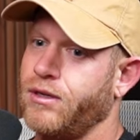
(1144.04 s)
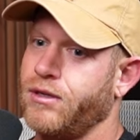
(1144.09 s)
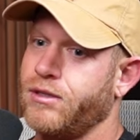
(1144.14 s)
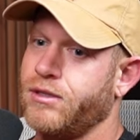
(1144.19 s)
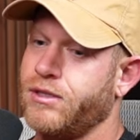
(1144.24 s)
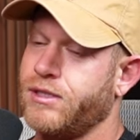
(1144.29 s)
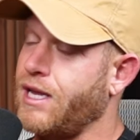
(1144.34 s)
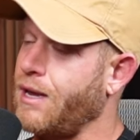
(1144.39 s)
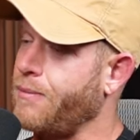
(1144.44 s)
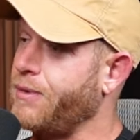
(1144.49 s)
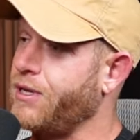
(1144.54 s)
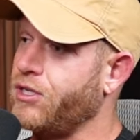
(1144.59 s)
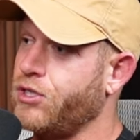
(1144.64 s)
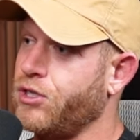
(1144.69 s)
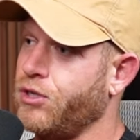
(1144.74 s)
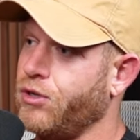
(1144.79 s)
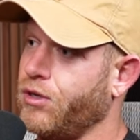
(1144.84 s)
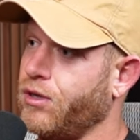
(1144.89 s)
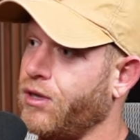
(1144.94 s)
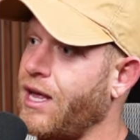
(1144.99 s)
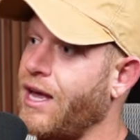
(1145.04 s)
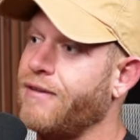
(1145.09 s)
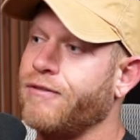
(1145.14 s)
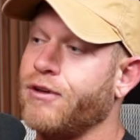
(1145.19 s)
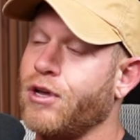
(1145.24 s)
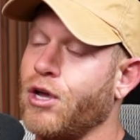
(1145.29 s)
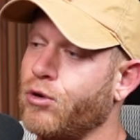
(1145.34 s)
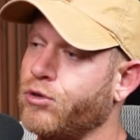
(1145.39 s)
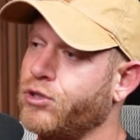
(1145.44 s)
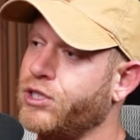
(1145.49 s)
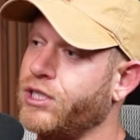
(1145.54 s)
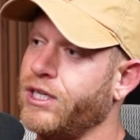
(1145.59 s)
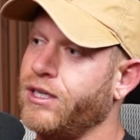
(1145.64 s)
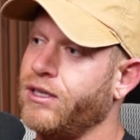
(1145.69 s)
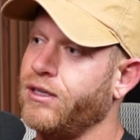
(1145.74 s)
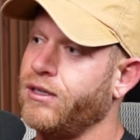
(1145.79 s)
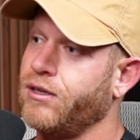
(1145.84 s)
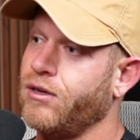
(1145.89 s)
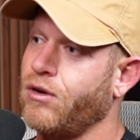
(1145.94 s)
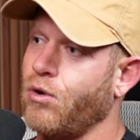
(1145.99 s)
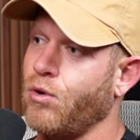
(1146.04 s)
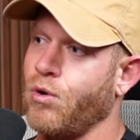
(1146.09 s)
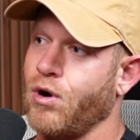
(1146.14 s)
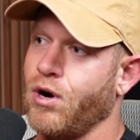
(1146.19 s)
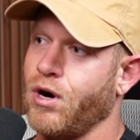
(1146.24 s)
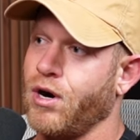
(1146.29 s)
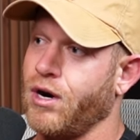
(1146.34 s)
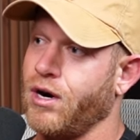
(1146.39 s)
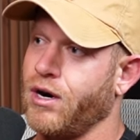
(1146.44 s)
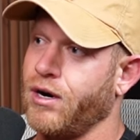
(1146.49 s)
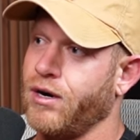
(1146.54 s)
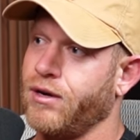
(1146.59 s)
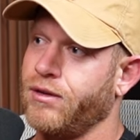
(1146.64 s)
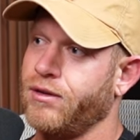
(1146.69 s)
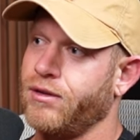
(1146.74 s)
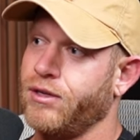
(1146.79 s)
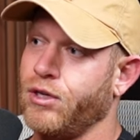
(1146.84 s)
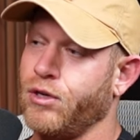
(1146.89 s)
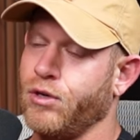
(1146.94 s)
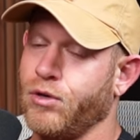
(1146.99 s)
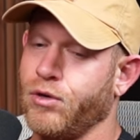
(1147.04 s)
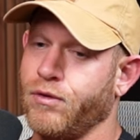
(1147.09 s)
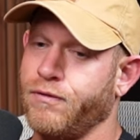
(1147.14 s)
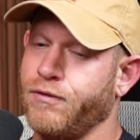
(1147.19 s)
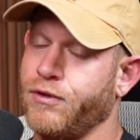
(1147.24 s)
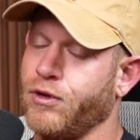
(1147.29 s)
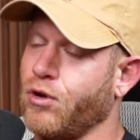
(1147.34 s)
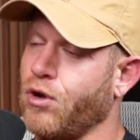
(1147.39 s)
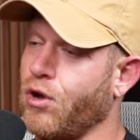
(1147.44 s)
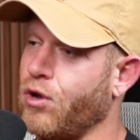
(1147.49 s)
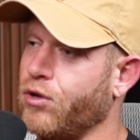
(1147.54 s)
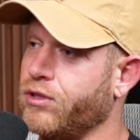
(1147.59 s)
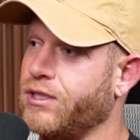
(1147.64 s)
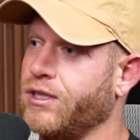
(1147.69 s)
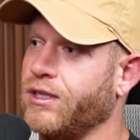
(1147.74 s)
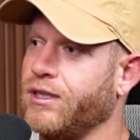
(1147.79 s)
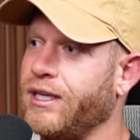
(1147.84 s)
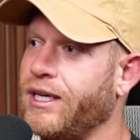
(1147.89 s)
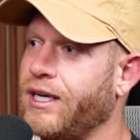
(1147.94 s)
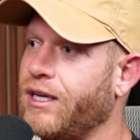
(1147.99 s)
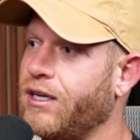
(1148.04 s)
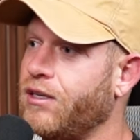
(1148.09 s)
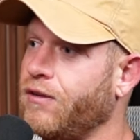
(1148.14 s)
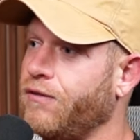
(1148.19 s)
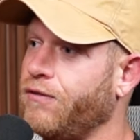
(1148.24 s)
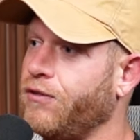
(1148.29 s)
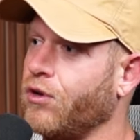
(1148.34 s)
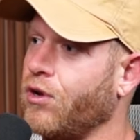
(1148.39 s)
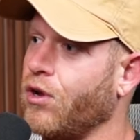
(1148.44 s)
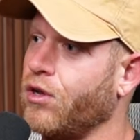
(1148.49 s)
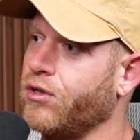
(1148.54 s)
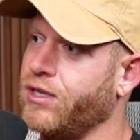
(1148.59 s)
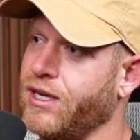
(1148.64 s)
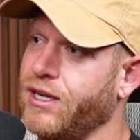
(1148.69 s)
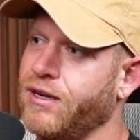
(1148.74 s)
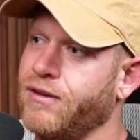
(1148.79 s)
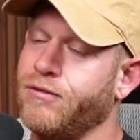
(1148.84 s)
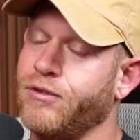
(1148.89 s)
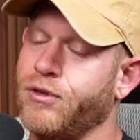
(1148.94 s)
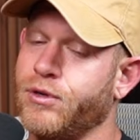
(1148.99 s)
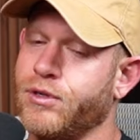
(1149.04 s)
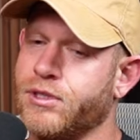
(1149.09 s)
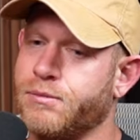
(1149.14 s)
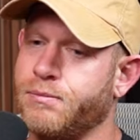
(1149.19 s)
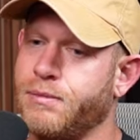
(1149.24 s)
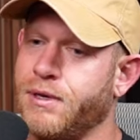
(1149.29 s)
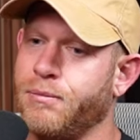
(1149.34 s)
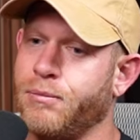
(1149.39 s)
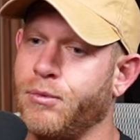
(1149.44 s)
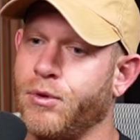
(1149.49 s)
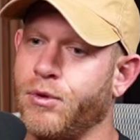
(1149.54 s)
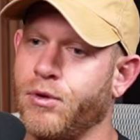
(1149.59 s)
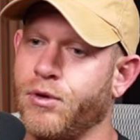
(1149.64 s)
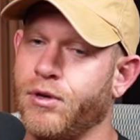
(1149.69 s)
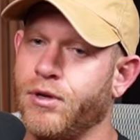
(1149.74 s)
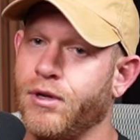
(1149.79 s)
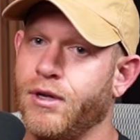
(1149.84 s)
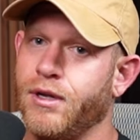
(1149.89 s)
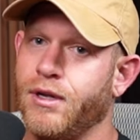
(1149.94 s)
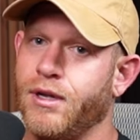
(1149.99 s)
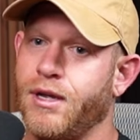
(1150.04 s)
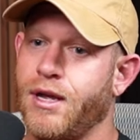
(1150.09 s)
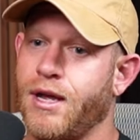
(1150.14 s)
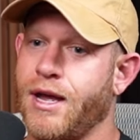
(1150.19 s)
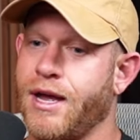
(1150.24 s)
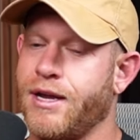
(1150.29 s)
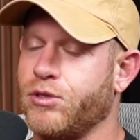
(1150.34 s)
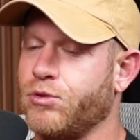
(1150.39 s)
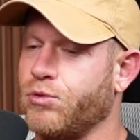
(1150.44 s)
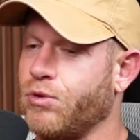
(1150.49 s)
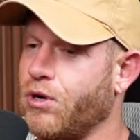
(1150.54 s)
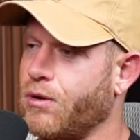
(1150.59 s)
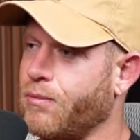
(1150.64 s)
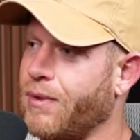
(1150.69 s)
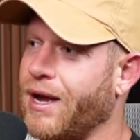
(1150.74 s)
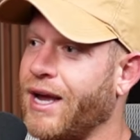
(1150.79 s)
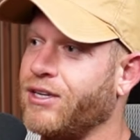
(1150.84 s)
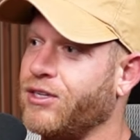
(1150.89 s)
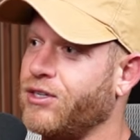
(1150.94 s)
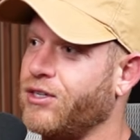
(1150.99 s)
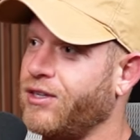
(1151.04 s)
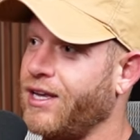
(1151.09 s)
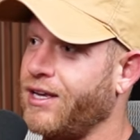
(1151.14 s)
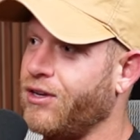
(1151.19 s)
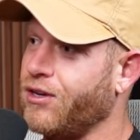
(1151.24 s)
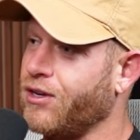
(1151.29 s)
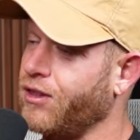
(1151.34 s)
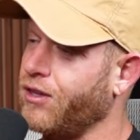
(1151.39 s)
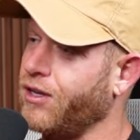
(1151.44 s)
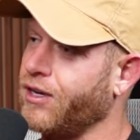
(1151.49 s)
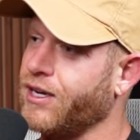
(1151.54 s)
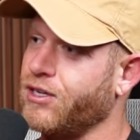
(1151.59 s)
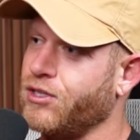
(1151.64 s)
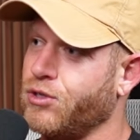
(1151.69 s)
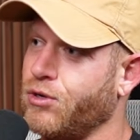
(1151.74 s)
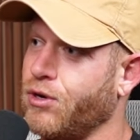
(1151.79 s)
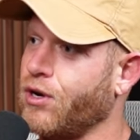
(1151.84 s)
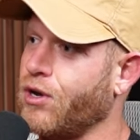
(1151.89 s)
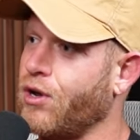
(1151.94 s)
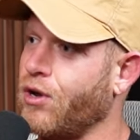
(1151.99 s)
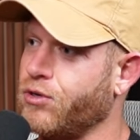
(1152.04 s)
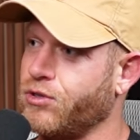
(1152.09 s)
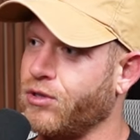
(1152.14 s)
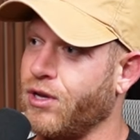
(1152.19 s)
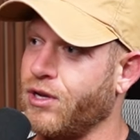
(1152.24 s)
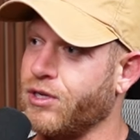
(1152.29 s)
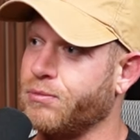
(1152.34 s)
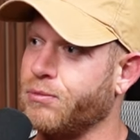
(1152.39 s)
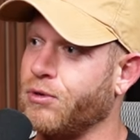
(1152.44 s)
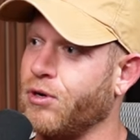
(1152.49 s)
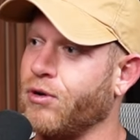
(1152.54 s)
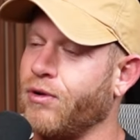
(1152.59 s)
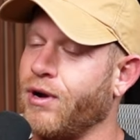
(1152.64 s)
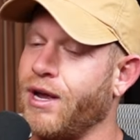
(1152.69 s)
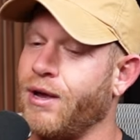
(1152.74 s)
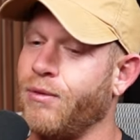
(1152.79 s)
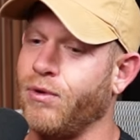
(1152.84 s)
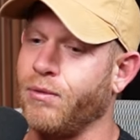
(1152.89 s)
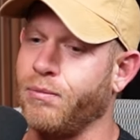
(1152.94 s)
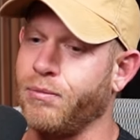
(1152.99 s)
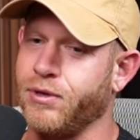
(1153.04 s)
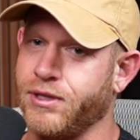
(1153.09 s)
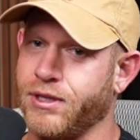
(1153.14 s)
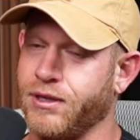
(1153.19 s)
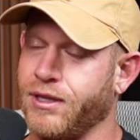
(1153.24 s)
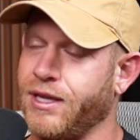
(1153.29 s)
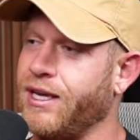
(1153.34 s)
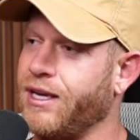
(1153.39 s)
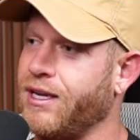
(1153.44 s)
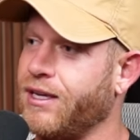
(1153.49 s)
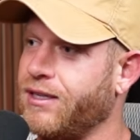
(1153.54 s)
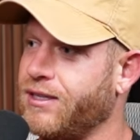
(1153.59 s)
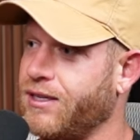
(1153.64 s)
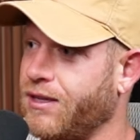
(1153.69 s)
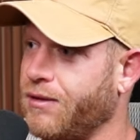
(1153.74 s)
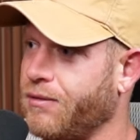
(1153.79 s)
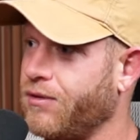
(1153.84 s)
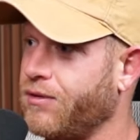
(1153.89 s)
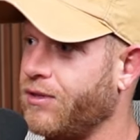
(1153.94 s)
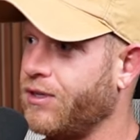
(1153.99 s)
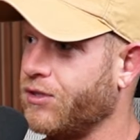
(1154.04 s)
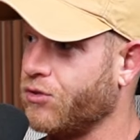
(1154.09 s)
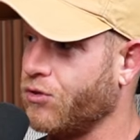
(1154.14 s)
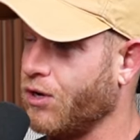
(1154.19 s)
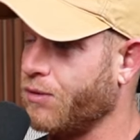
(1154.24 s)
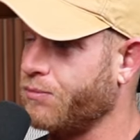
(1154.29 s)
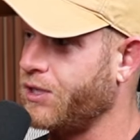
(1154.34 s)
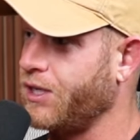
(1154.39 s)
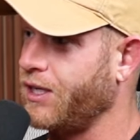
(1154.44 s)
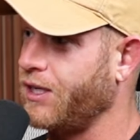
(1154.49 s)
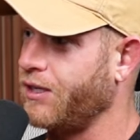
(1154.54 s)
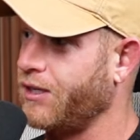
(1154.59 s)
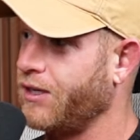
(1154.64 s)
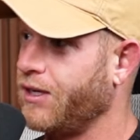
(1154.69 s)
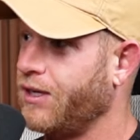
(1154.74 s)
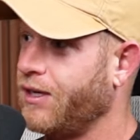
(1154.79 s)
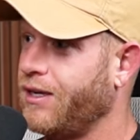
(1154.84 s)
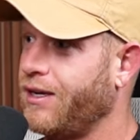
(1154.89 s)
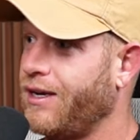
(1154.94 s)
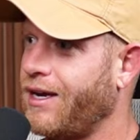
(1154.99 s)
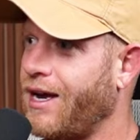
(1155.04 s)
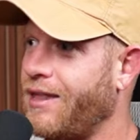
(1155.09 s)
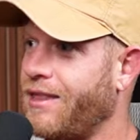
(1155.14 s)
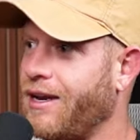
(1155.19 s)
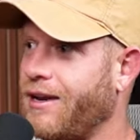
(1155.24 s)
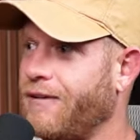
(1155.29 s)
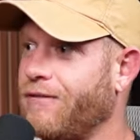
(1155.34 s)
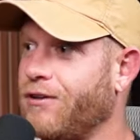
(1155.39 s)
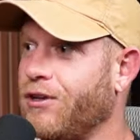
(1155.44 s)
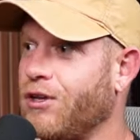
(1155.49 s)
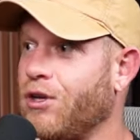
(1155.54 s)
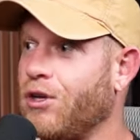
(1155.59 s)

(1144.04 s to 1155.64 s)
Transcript: step into a life coaching or you feel called to lead, you feel called to influence people, I just want to remind you that you can look into our coach launch program. We'll put the link into the description. And then it's if you